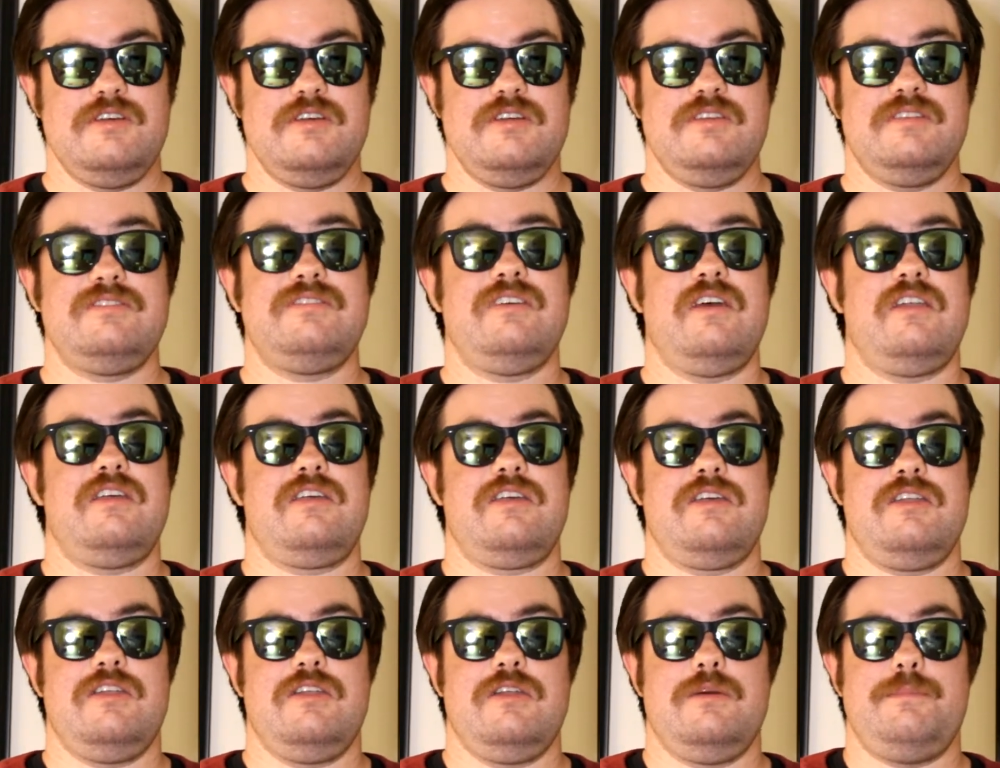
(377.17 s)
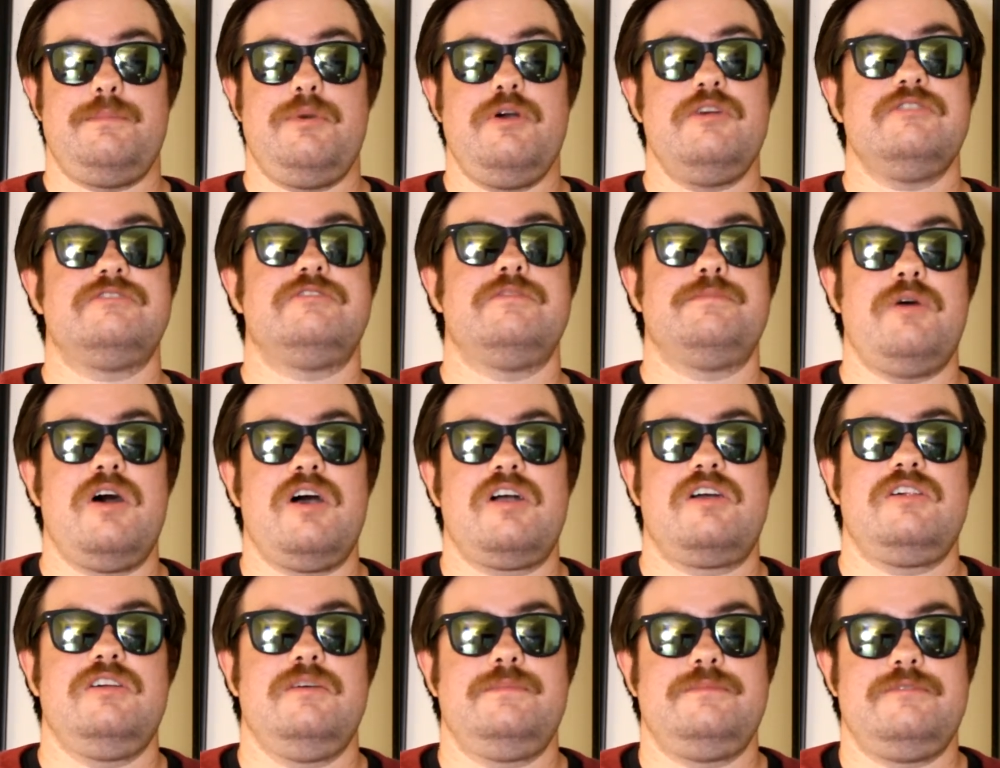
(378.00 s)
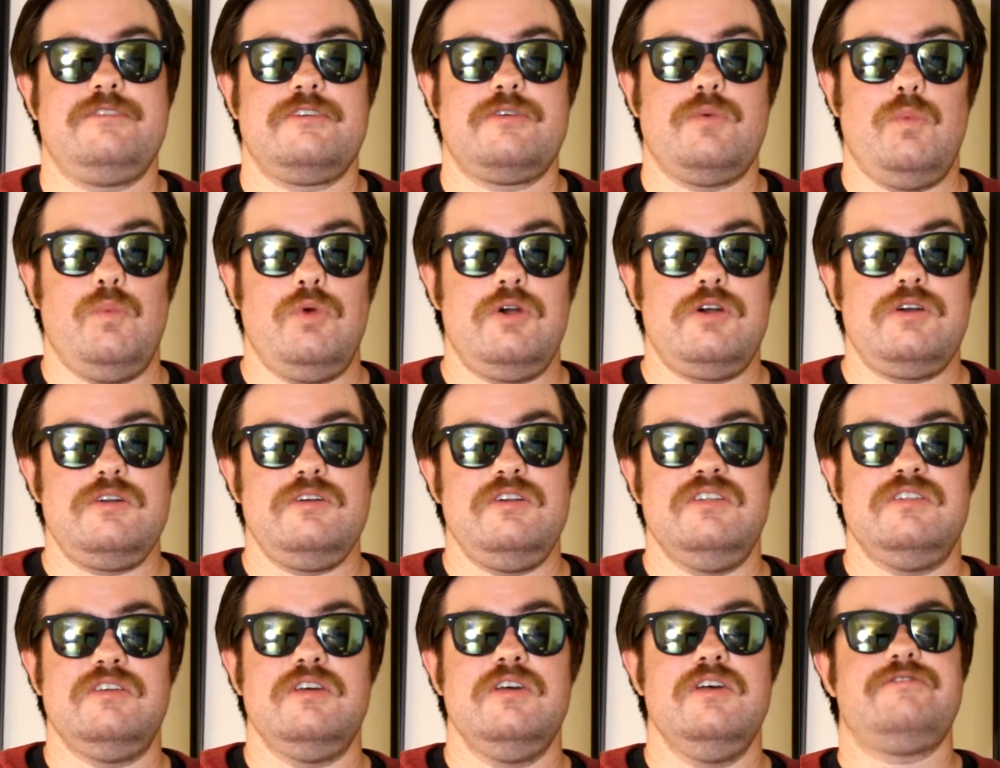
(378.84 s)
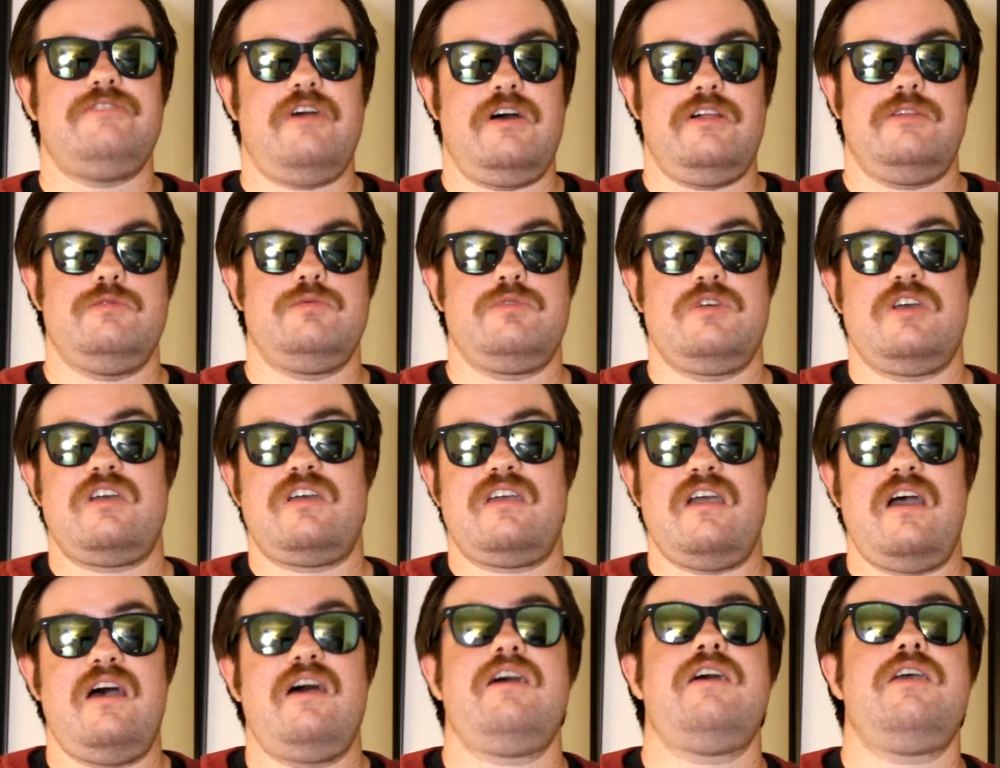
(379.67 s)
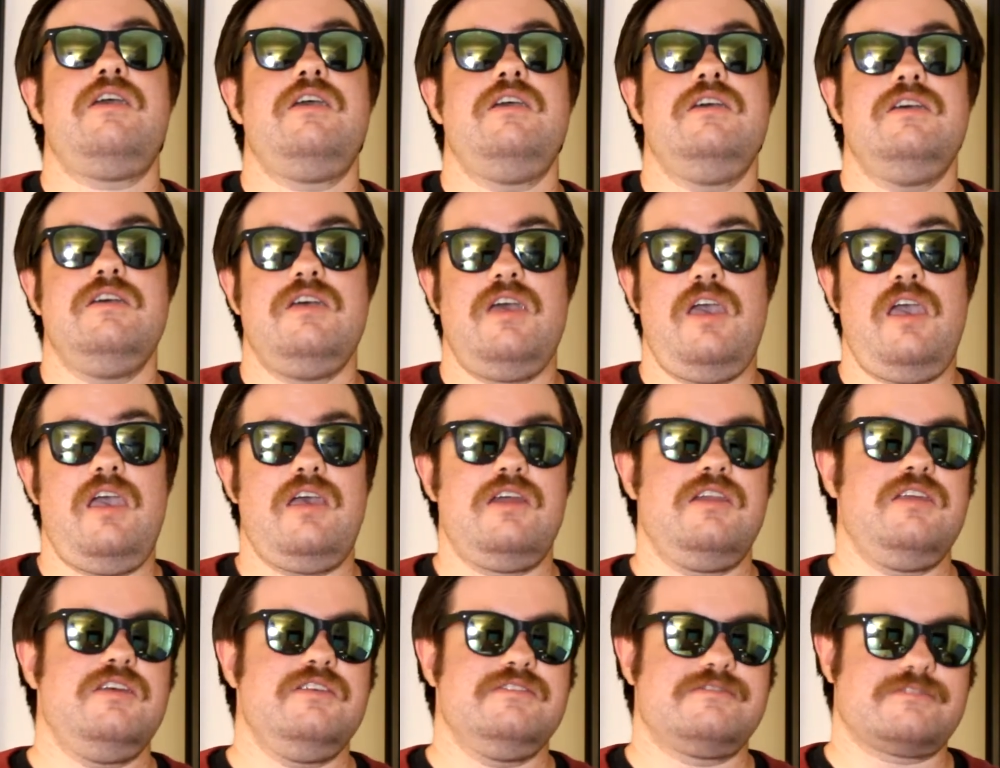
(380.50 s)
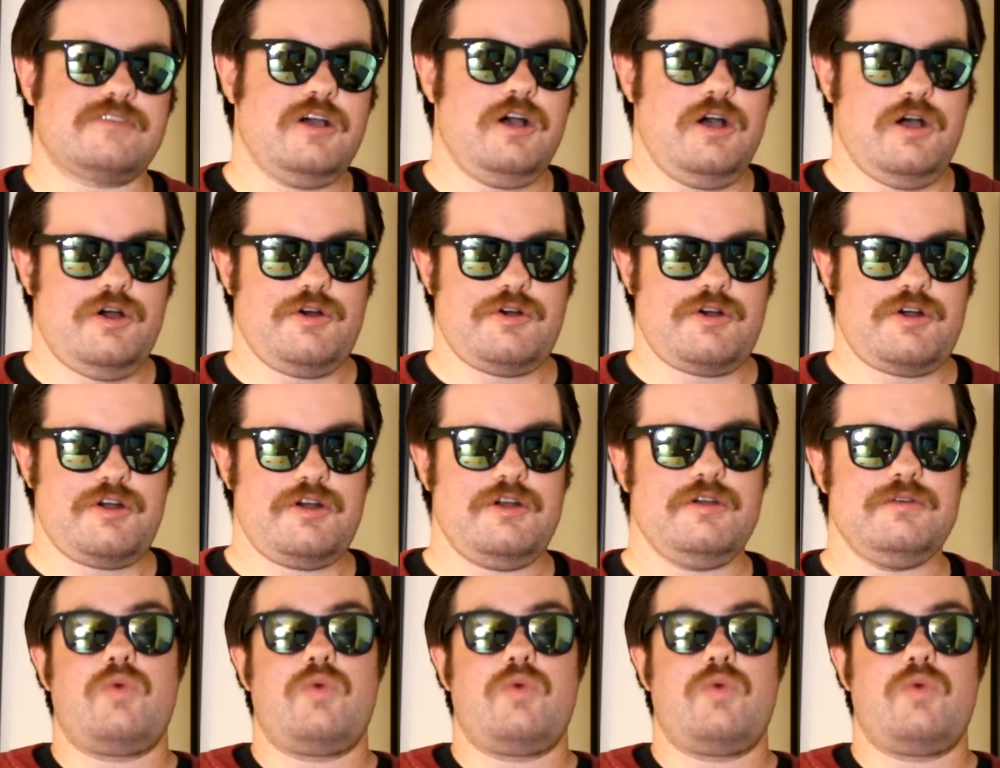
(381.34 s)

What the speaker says: setting in a post-apocalyptic world, following a guy and his car.